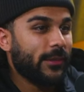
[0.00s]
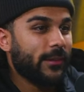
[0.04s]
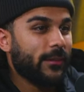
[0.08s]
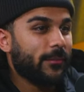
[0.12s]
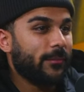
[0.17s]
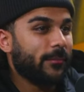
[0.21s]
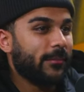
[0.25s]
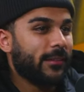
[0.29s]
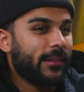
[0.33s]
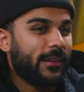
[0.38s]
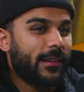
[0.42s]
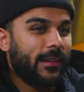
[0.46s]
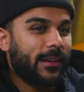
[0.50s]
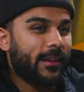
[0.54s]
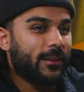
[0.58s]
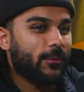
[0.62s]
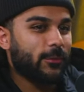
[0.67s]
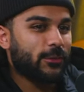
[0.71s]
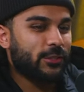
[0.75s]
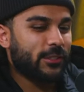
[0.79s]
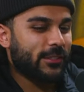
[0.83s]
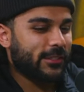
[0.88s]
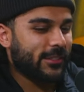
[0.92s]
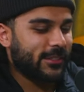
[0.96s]
them and it
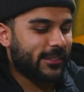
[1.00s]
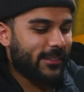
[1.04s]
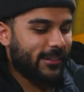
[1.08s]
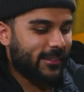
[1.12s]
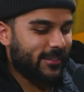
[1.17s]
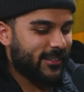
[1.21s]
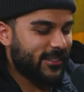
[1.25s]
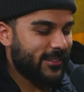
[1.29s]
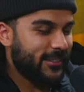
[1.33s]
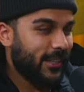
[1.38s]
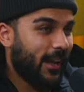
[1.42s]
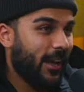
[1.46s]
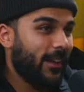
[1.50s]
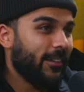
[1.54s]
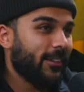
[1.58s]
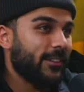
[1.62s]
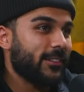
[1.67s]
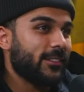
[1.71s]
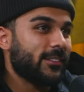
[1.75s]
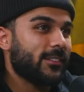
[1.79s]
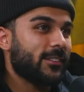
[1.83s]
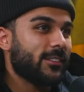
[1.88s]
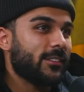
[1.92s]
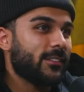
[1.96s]
was just
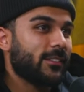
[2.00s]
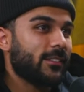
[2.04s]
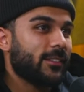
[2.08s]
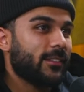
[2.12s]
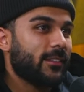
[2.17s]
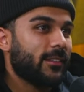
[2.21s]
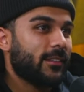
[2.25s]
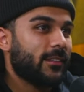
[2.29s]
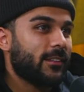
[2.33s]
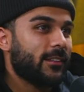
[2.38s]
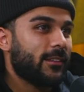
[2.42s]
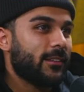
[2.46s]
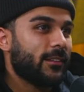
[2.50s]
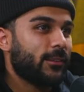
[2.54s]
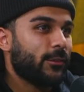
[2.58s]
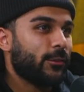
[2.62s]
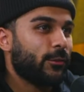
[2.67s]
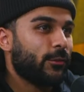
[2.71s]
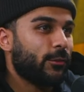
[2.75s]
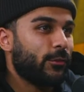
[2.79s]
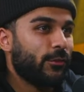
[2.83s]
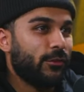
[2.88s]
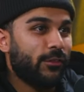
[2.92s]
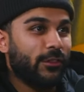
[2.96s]
silence.
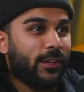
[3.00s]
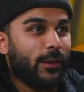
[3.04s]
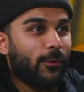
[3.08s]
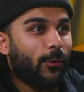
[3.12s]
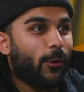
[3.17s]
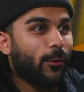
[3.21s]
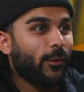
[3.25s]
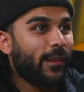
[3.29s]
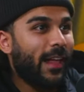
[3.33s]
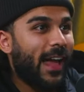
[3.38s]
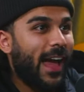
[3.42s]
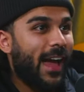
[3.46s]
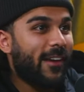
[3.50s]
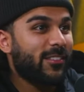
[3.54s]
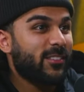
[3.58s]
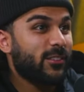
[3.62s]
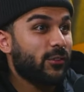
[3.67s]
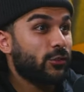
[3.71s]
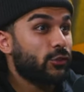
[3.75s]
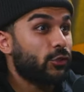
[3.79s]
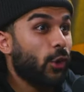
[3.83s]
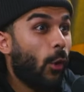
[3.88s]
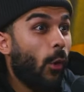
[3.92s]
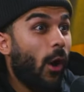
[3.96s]
Damn. Zero laughs.
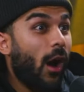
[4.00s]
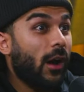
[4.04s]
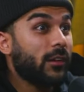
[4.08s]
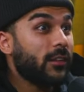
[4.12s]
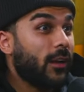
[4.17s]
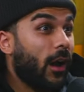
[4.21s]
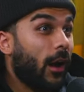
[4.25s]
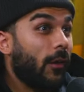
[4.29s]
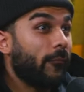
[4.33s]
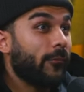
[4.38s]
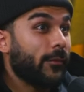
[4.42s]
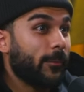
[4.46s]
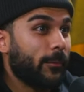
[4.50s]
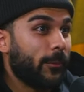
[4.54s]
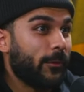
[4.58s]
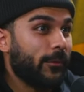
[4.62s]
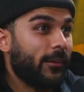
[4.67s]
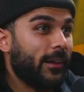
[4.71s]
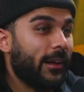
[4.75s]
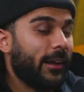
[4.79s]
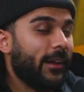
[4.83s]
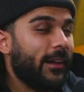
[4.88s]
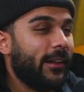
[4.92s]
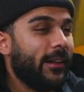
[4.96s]
So uncomfortable,
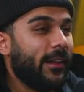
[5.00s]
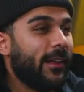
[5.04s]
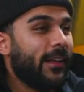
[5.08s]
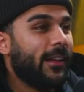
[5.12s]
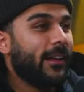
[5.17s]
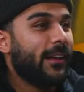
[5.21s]
right? The